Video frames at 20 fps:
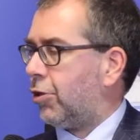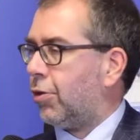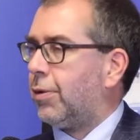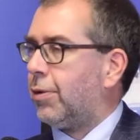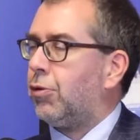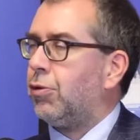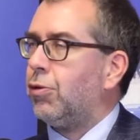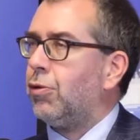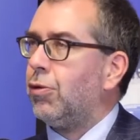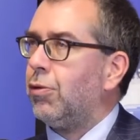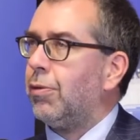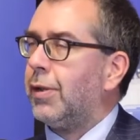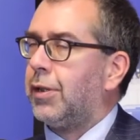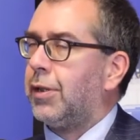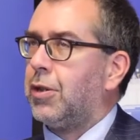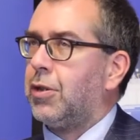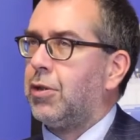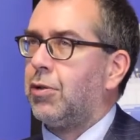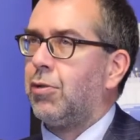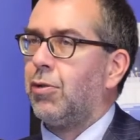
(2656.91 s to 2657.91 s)
So we do
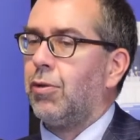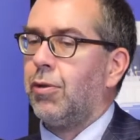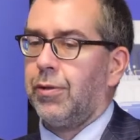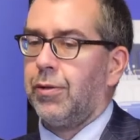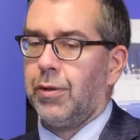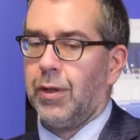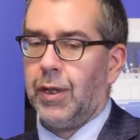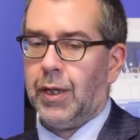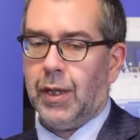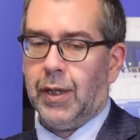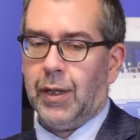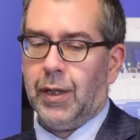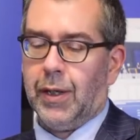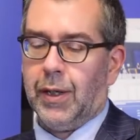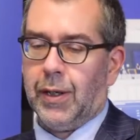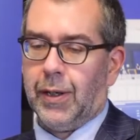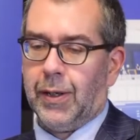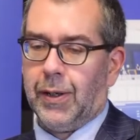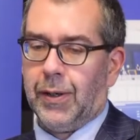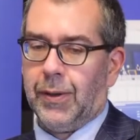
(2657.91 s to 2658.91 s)
what is called
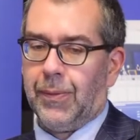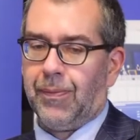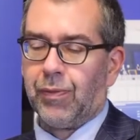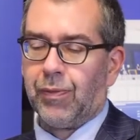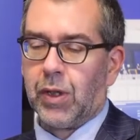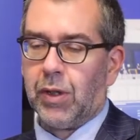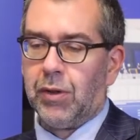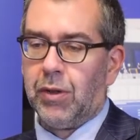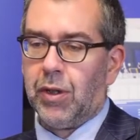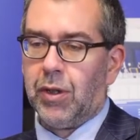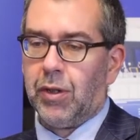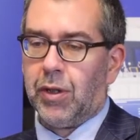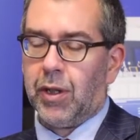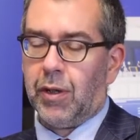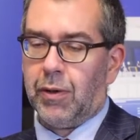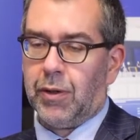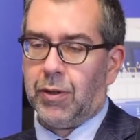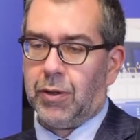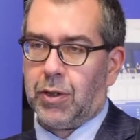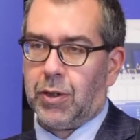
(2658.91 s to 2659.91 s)
um,
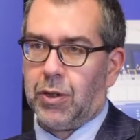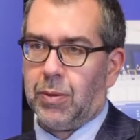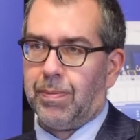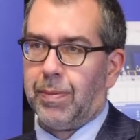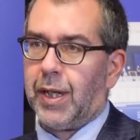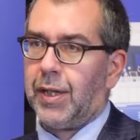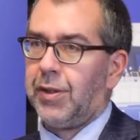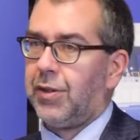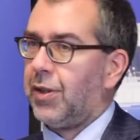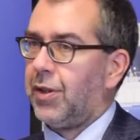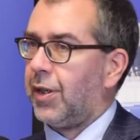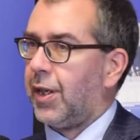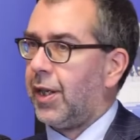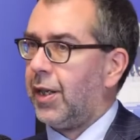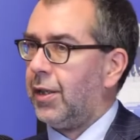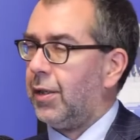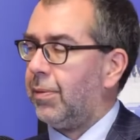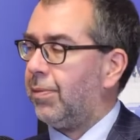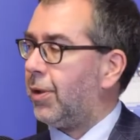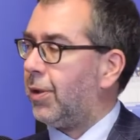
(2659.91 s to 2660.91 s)
deterrence by
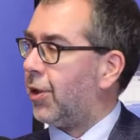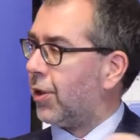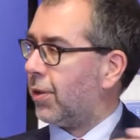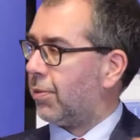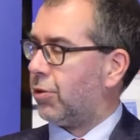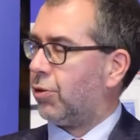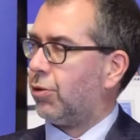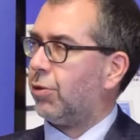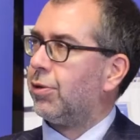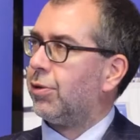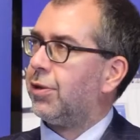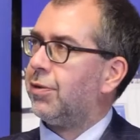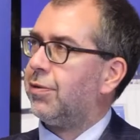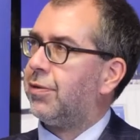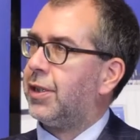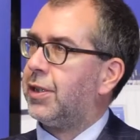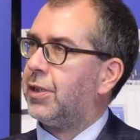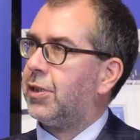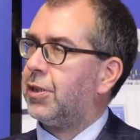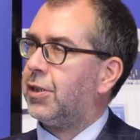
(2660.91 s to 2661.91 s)
denial, building up strong
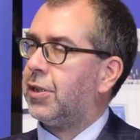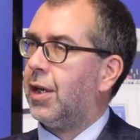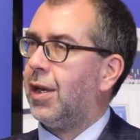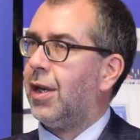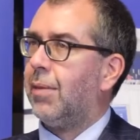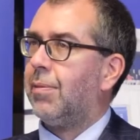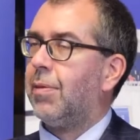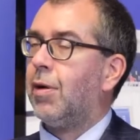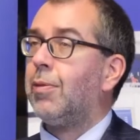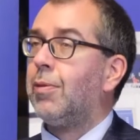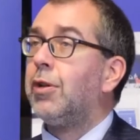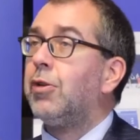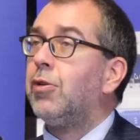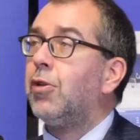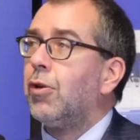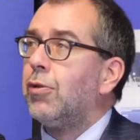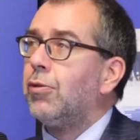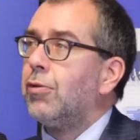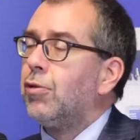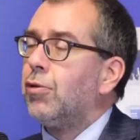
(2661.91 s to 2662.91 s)
defense, but we
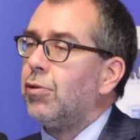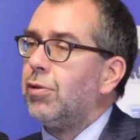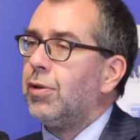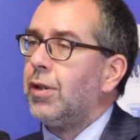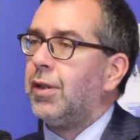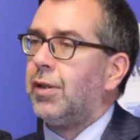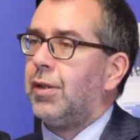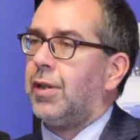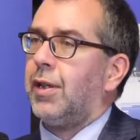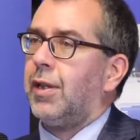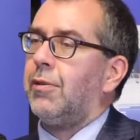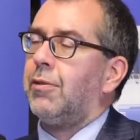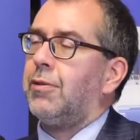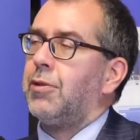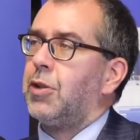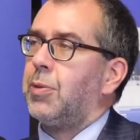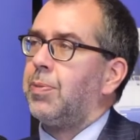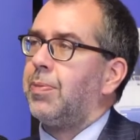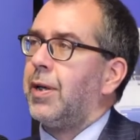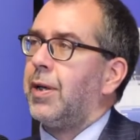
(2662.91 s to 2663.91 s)
don't do
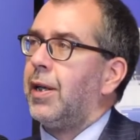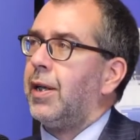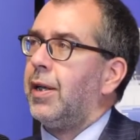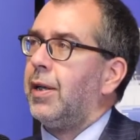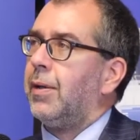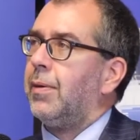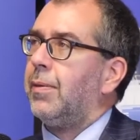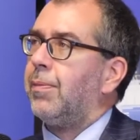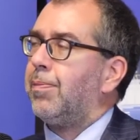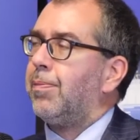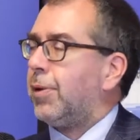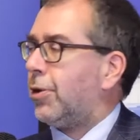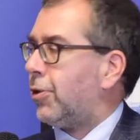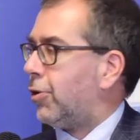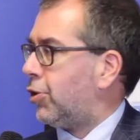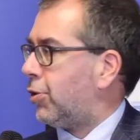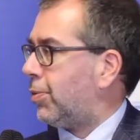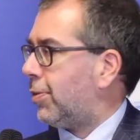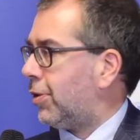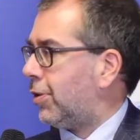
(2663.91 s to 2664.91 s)
deterrence by
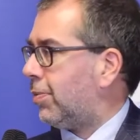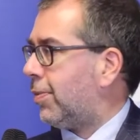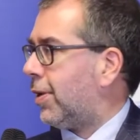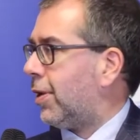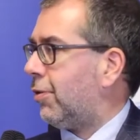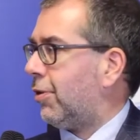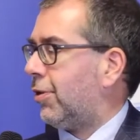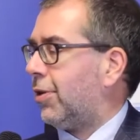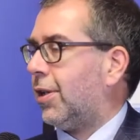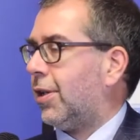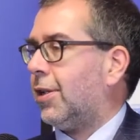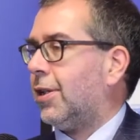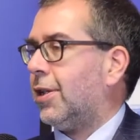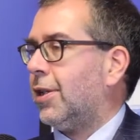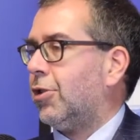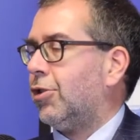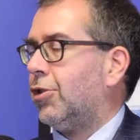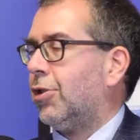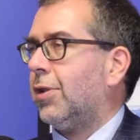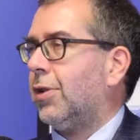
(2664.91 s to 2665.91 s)
punishment, by
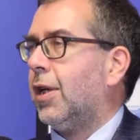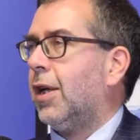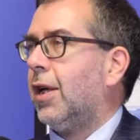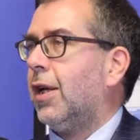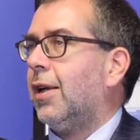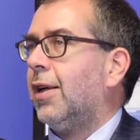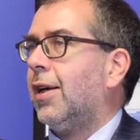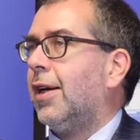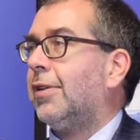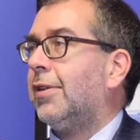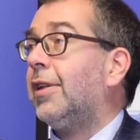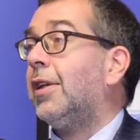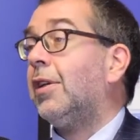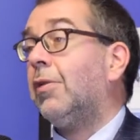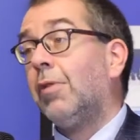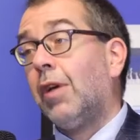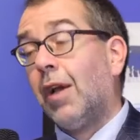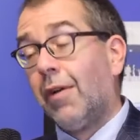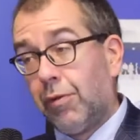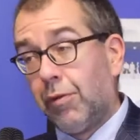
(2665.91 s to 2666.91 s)
retaliation. I
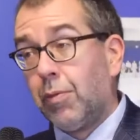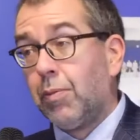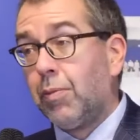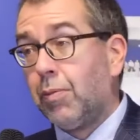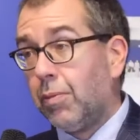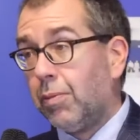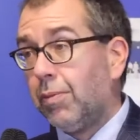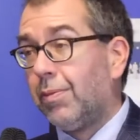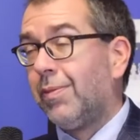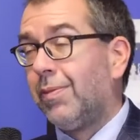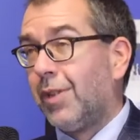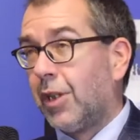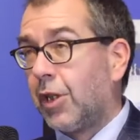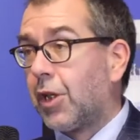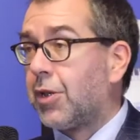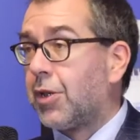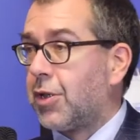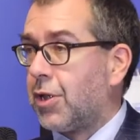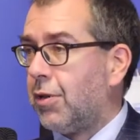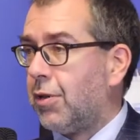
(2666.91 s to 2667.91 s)
think we have to
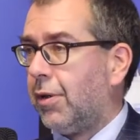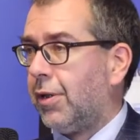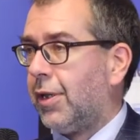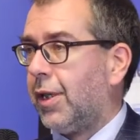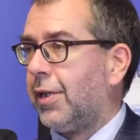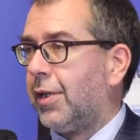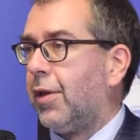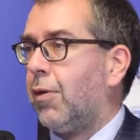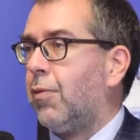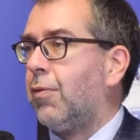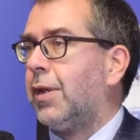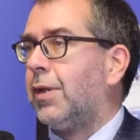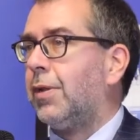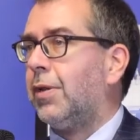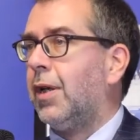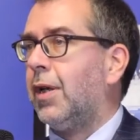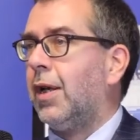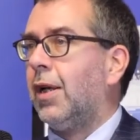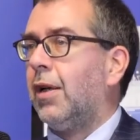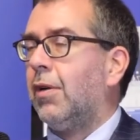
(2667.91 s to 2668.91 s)
consider that, that
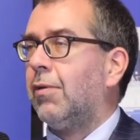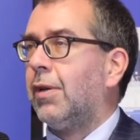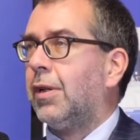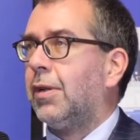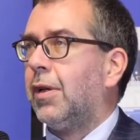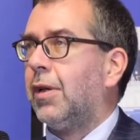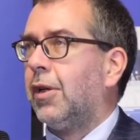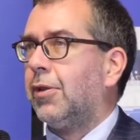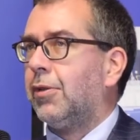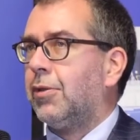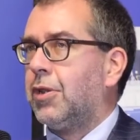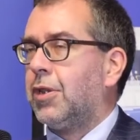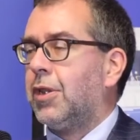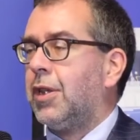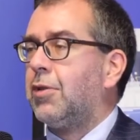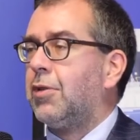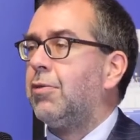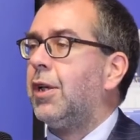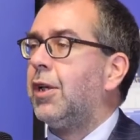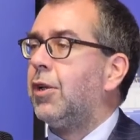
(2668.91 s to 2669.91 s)
when, when other
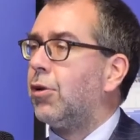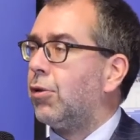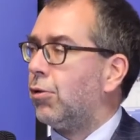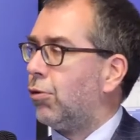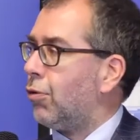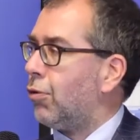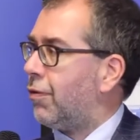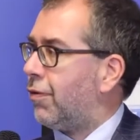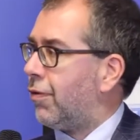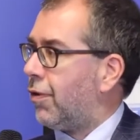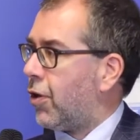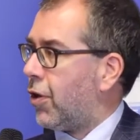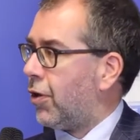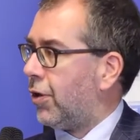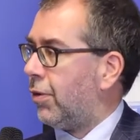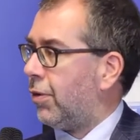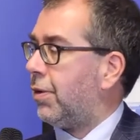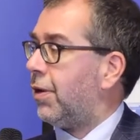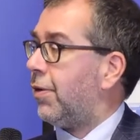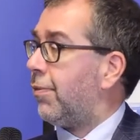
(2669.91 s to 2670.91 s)
states really go too
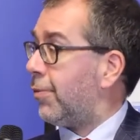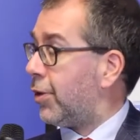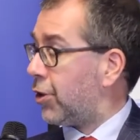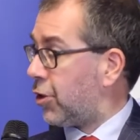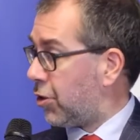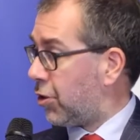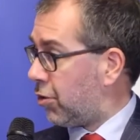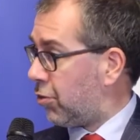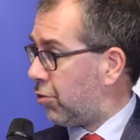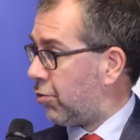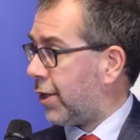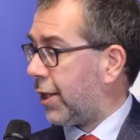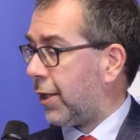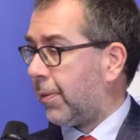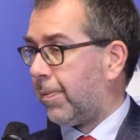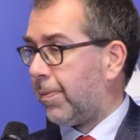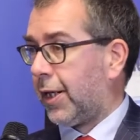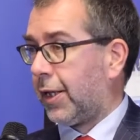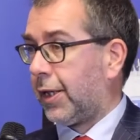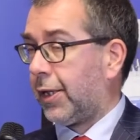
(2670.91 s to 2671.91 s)
far, that we must
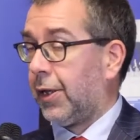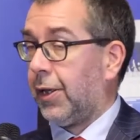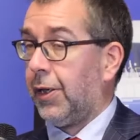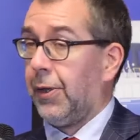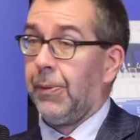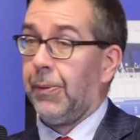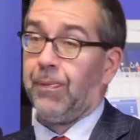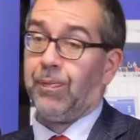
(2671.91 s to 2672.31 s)
strike back.